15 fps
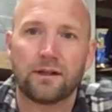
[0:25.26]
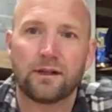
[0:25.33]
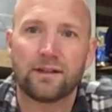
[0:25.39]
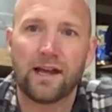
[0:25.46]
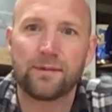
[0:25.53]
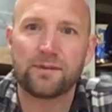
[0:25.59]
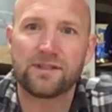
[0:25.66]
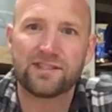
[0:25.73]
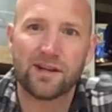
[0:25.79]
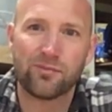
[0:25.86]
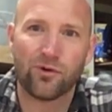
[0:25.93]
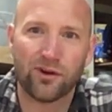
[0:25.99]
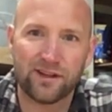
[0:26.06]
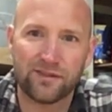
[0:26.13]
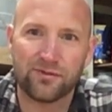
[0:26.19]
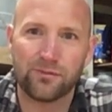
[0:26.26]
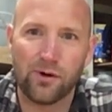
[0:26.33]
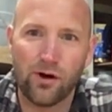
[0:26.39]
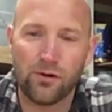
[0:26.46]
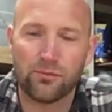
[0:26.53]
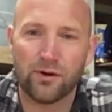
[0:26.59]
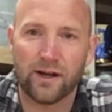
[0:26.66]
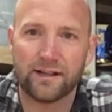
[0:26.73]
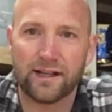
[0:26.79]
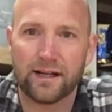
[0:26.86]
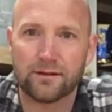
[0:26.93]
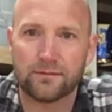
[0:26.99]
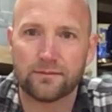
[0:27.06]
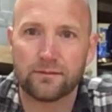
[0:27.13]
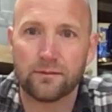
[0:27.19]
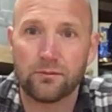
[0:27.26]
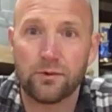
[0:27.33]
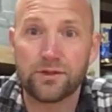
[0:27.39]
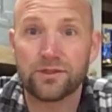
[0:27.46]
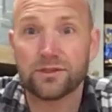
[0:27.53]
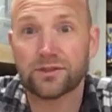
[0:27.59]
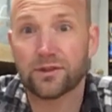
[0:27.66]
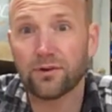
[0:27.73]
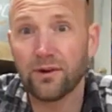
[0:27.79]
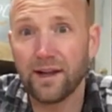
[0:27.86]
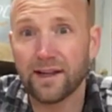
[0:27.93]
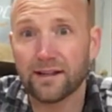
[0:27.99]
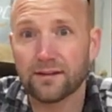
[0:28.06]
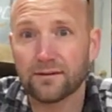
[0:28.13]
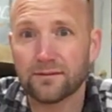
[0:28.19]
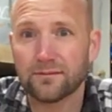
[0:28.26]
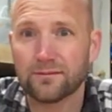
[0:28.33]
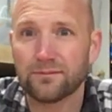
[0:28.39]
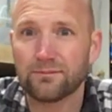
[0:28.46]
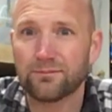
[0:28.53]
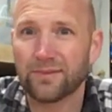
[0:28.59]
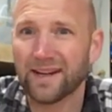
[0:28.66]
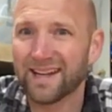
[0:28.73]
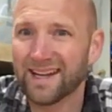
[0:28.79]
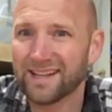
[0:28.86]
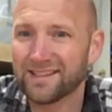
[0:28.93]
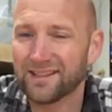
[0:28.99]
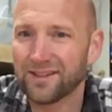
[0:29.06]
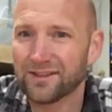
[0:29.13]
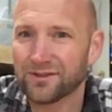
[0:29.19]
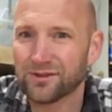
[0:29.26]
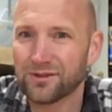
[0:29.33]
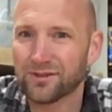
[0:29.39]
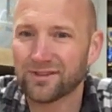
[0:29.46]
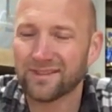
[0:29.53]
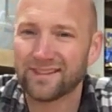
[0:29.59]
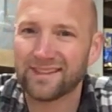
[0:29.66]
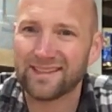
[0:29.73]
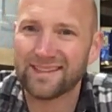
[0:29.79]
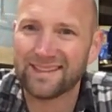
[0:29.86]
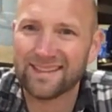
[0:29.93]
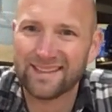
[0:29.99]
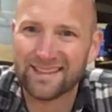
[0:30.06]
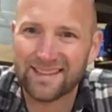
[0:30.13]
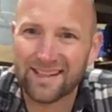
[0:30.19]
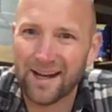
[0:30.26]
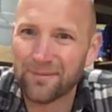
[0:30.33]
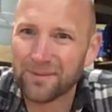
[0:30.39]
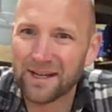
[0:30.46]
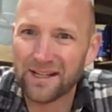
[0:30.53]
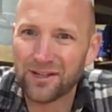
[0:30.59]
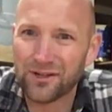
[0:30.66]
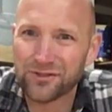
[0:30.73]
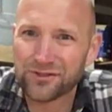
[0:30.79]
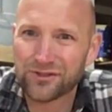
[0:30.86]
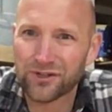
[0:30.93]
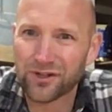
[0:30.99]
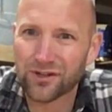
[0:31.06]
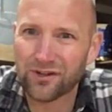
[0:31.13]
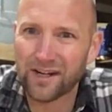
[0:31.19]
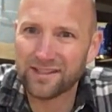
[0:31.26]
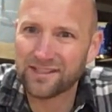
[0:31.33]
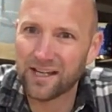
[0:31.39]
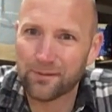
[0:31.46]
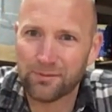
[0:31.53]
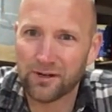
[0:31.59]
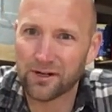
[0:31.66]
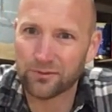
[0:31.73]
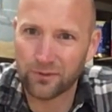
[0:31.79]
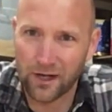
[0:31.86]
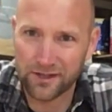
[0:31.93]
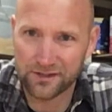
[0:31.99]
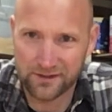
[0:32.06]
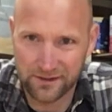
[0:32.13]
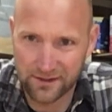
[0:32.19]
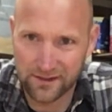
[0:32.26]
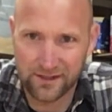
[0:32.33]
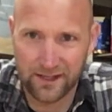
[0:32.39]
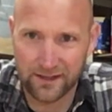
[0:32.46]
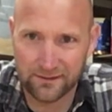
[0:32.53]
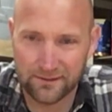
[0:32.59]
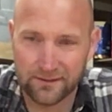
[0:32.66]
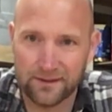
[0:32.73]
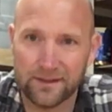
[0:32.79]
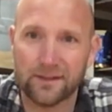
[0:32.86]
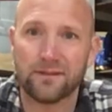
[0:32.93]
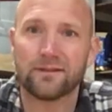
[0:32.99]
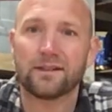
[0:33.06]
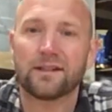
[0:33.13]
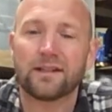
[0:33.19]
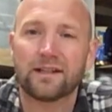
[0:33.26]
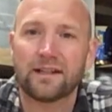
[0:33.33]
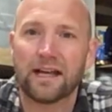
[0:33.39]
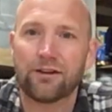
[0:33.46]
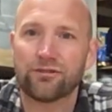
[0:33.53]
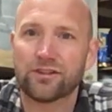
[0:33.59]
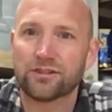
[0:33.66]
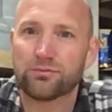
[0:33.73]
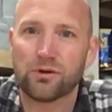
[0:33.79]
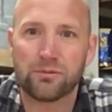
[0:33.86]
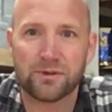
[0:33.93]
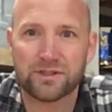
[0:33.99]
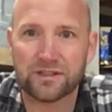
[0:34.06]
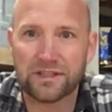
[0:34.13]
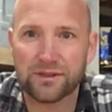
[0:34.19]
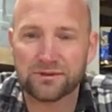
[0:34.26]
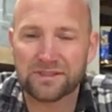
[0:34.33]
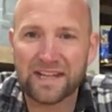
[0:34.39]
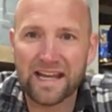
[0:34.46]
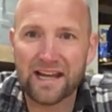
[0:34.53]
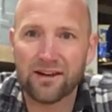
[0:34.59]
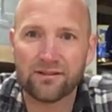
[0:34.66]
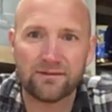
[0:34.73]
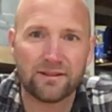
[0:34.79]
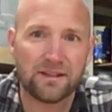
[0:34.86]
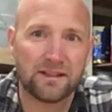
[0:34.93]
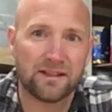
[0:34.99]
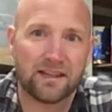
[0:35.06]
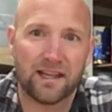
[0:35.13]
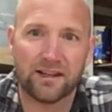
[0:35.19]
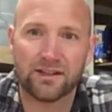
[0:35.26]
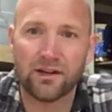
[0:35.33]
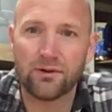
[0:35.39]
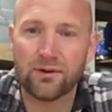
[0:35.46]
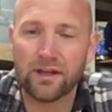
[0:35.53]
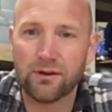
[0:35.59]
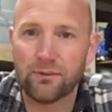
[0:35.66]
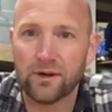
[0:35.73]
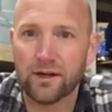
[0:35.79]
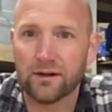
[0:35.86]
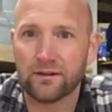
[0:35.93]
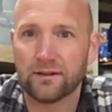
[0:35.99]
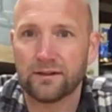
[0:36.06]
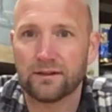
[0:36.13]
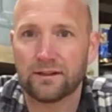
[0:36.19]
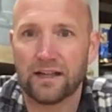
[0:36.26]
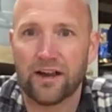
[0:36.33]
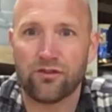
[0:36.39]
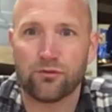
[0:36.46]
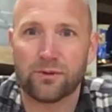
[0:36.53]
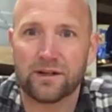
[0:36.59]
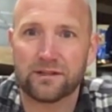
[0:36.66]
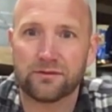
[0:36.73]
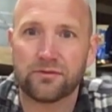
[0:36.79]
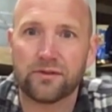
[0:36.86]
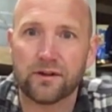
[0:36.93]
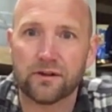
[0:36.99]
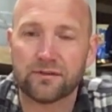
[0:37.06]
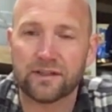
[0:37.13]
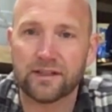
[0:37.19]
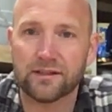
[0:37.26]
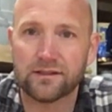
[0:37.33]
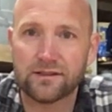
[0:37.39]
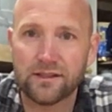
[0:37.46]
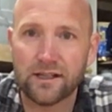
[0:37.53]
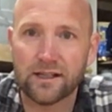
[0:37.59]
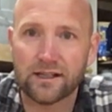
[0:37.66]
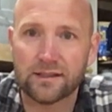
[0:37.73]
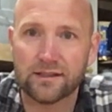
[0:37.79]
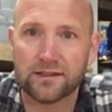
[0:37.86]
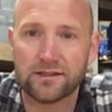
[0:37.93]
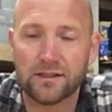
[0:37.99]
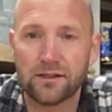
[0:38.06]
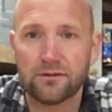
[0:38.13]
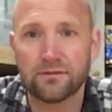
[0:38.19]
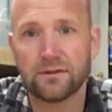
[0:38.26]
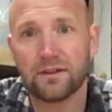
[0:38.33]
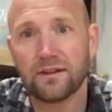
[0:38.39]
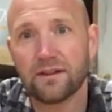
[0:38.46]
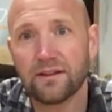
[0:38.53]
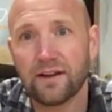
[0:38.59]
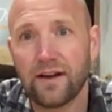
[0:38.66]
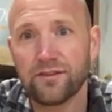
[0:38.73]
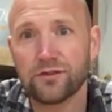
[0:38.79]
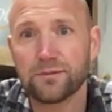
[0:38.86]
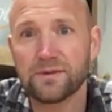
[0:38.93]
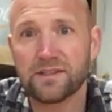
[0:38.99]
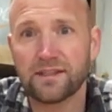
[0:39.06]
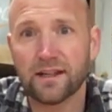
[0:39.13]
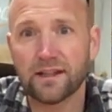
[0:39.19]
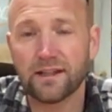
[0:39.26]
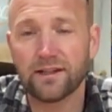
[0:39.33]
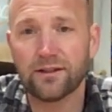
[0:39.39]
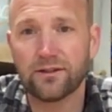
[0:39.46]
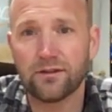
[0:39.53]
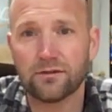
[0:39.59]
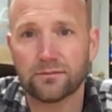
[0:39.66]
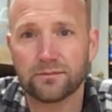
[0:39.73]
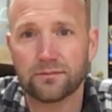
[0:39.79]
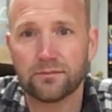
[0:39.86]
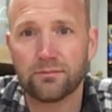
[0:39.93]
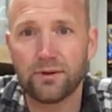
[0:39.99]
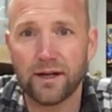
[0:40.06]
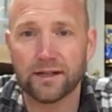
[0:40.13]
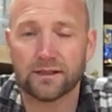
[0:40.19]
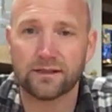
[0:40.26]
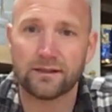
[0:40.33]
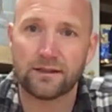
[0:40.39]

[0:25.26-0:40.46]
That means I'm working from home right now, which is great. But I gotta tell you the truth, I'm getting a little stir crazy up here in Washington State. You know, everything's pretty much closed down. Can't go anywhere, everybody's in fear of getting sick, so I've just been sticking at home. But